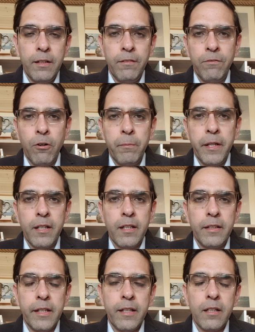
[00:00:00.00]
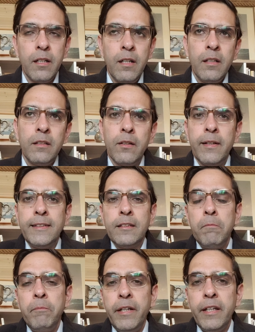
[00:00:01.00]
from here and there. The
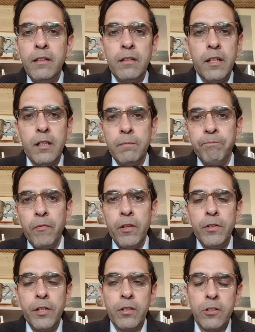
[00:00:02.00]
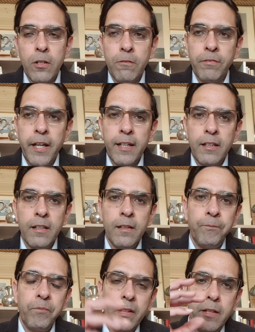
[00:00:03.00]
reason being, you sort of get
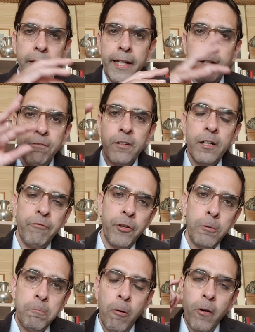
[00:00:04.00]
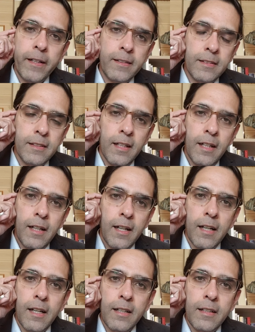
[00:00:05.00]
three different viewpoints,
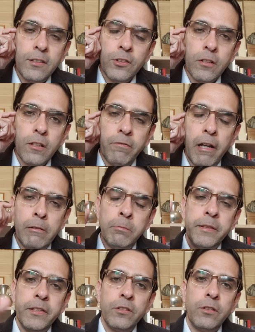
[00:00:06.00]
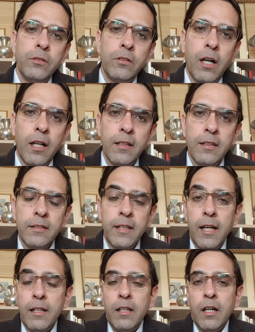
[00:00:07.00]
and it sort of helps you to
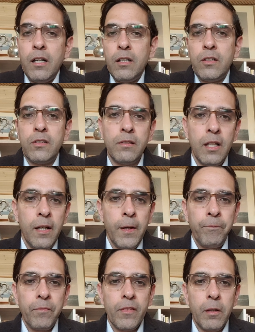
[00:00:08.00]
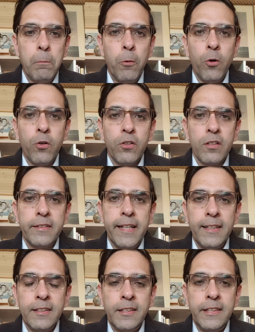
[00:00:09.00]
understand how the more
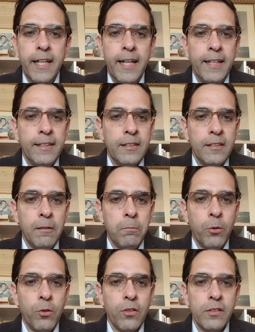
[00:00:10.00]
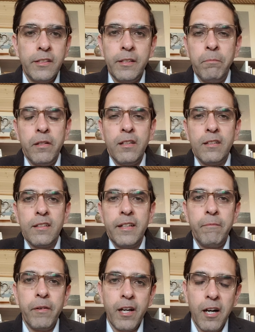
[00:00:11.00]
things change, the more similar they
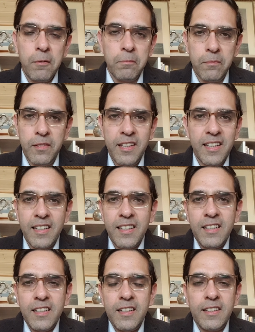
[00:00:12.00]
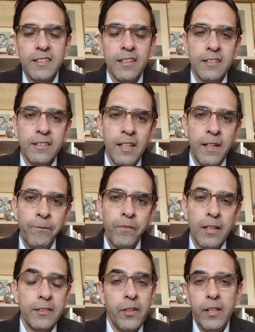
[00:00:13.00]
become. Yeah,
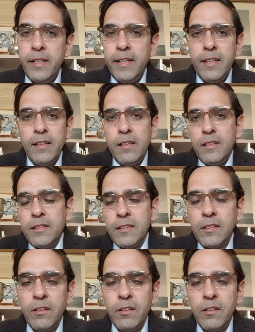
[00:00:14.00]
it's really it's